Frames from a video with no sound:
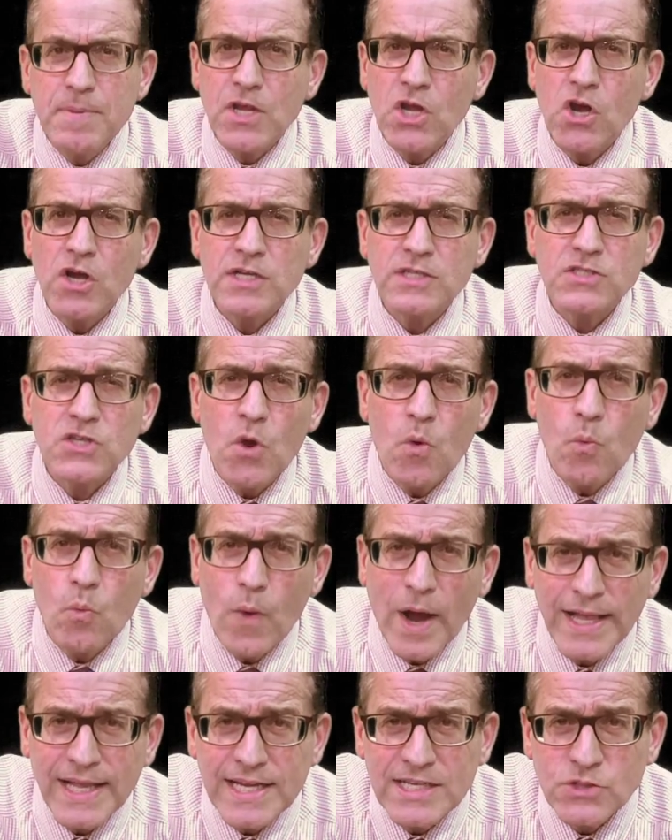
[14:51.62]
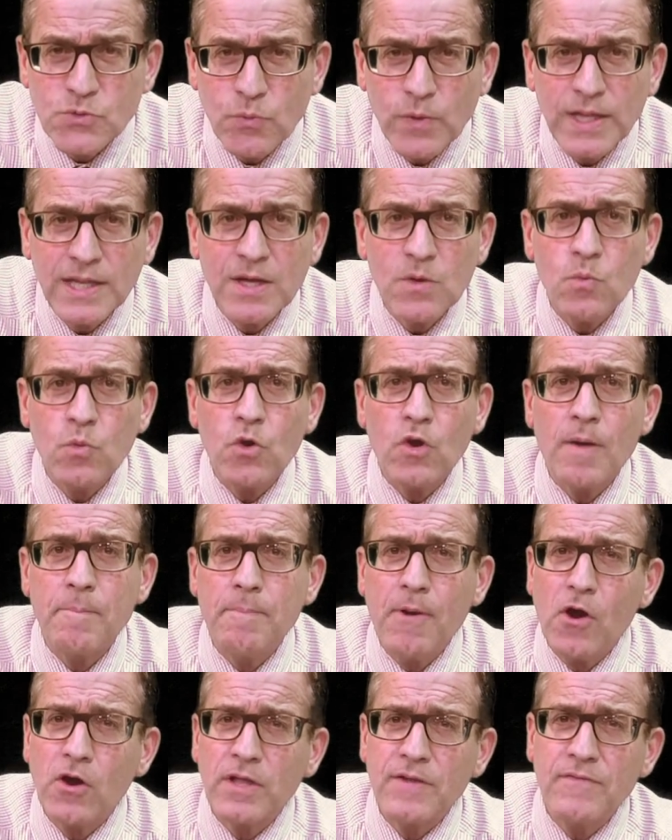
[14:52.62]
Because weddings really were a
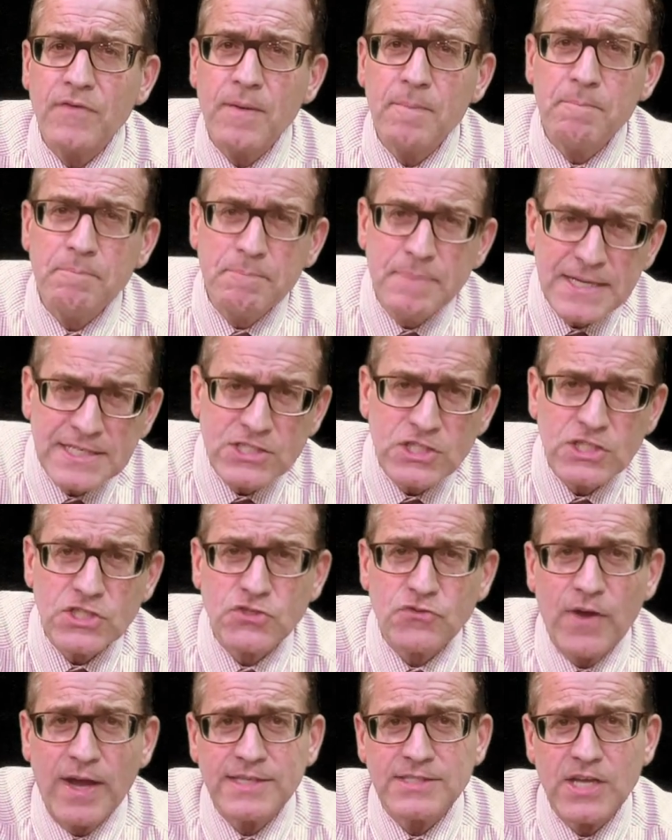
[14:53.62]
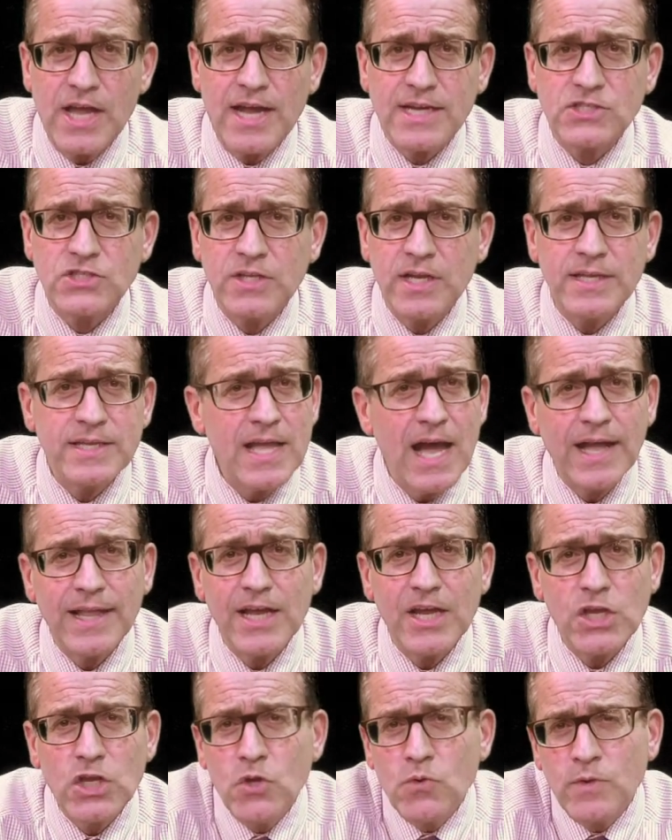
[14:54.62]
part of a business transaction and
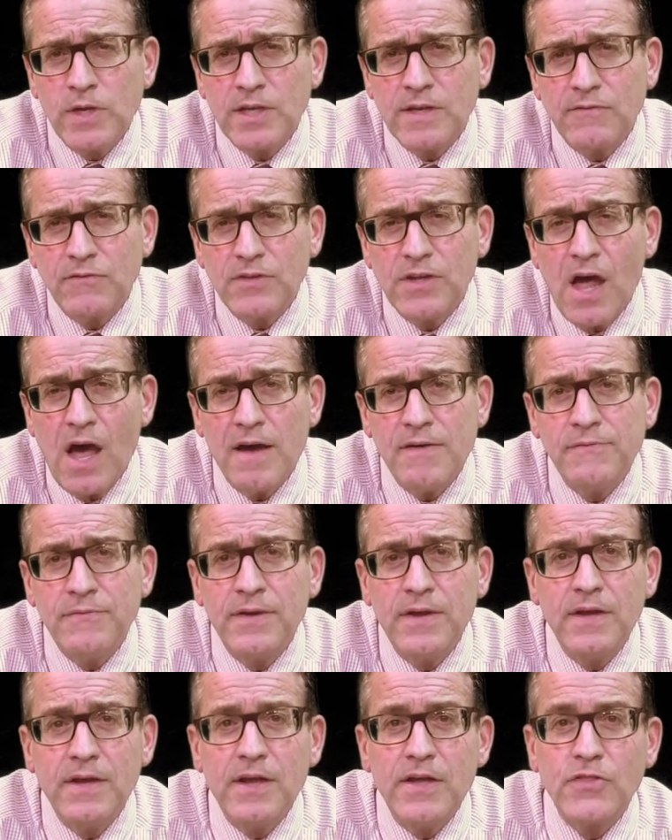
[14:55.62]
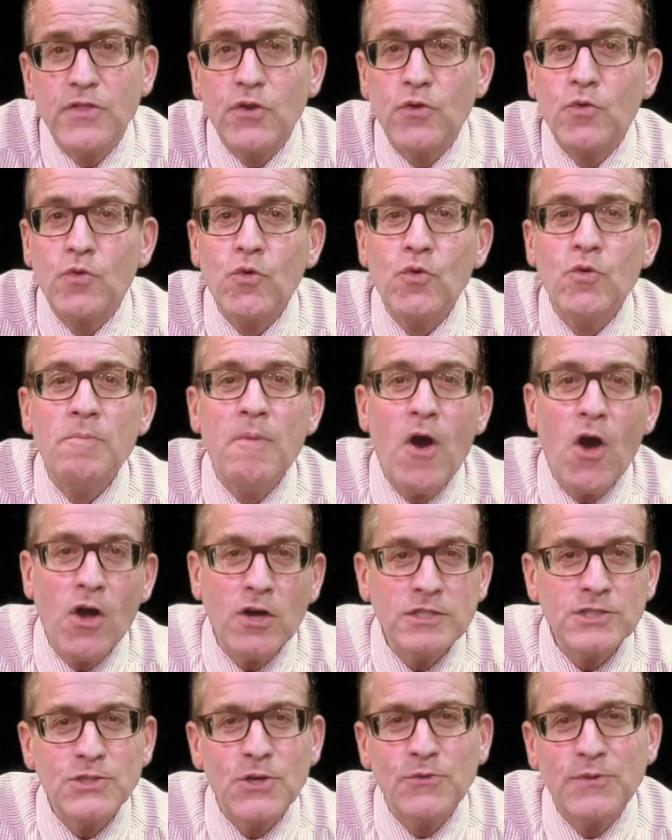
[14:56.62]
not a union of love, the groom
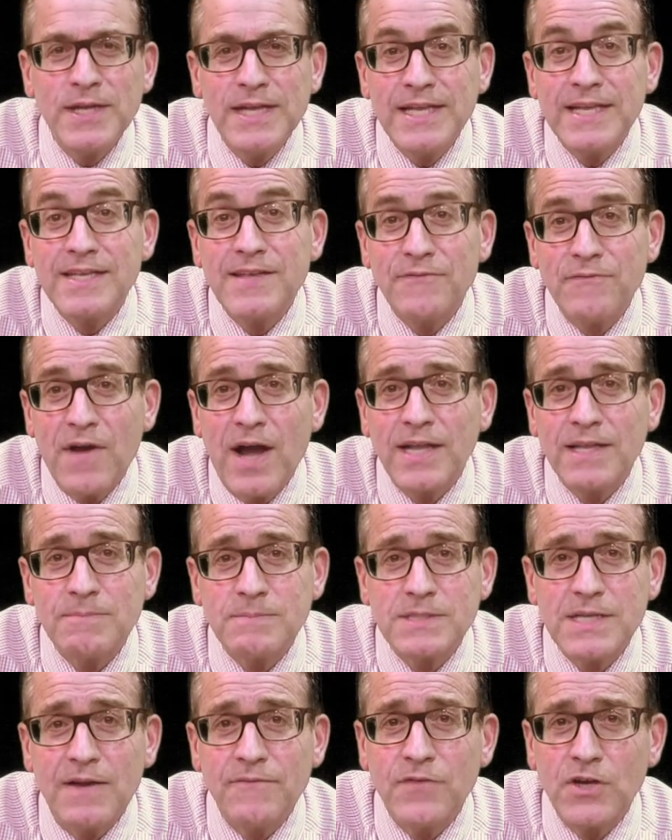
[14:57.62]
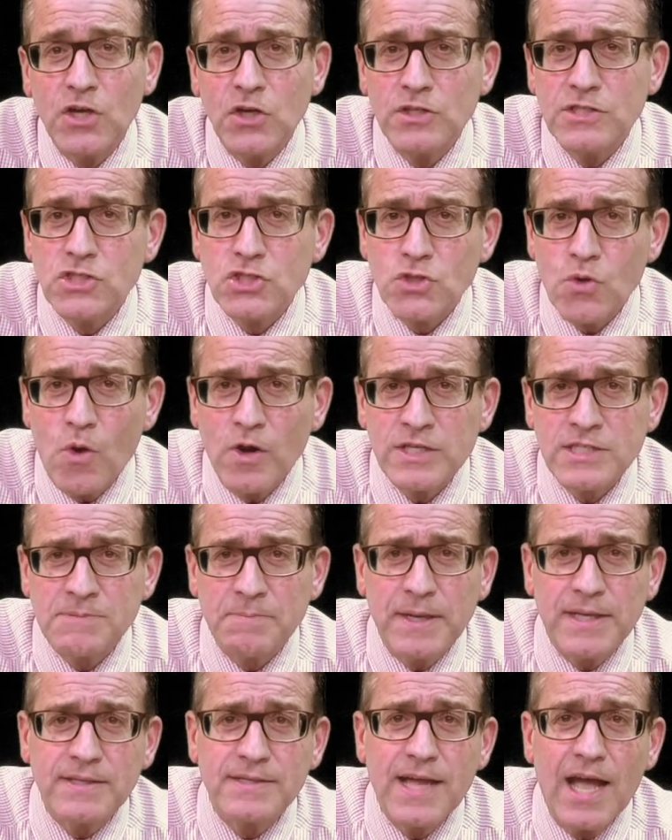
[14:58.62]
also needed to find himself a good
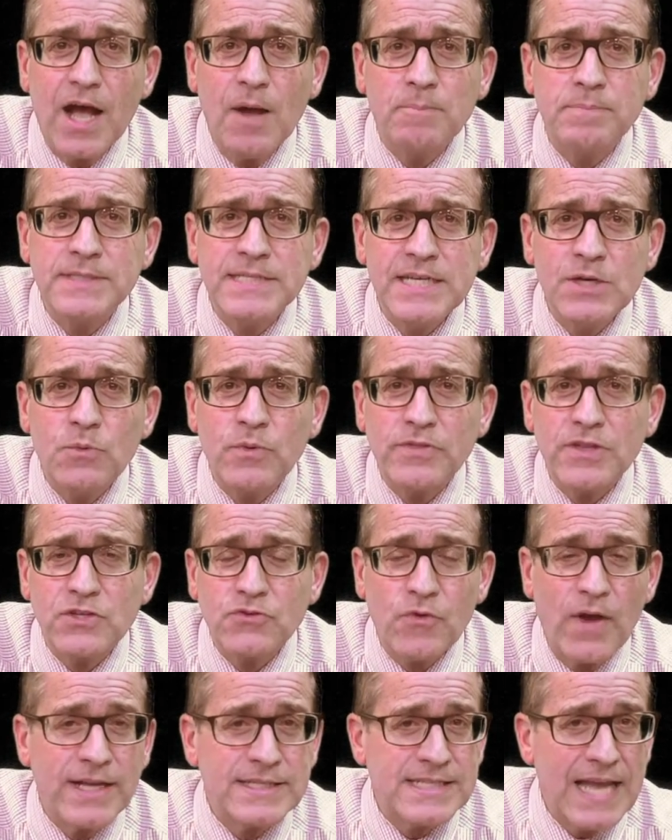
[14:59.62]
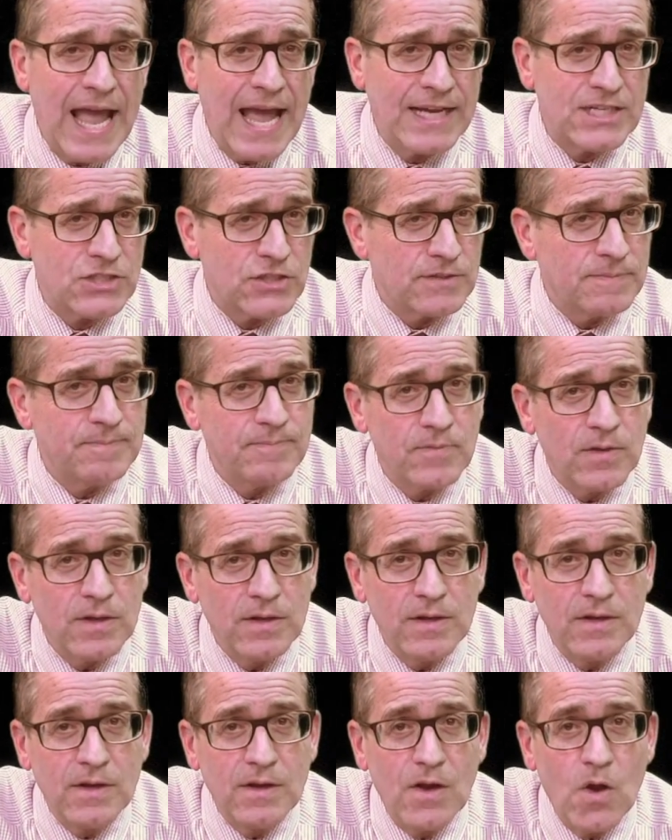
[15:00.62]
swordsman to help deal with the transaction,
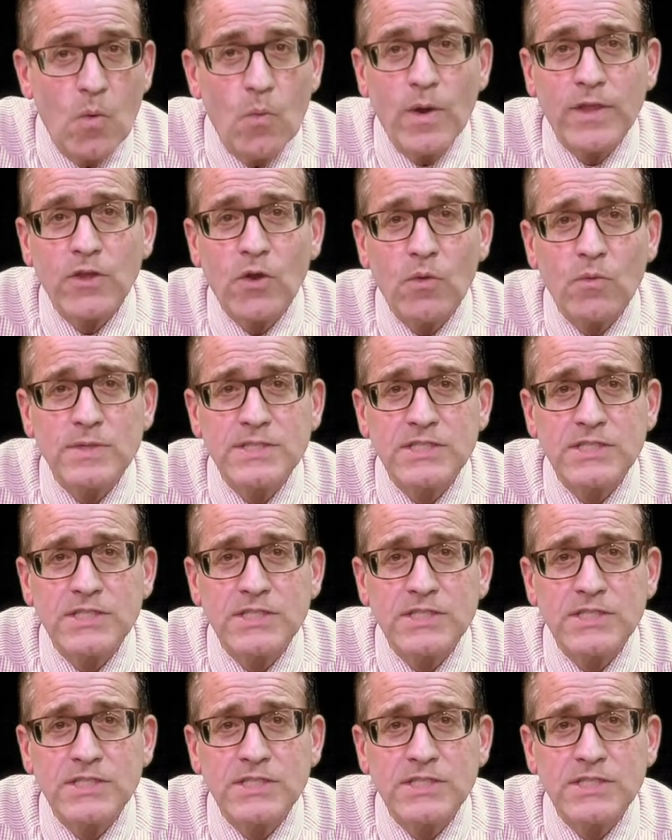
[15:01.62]
whether it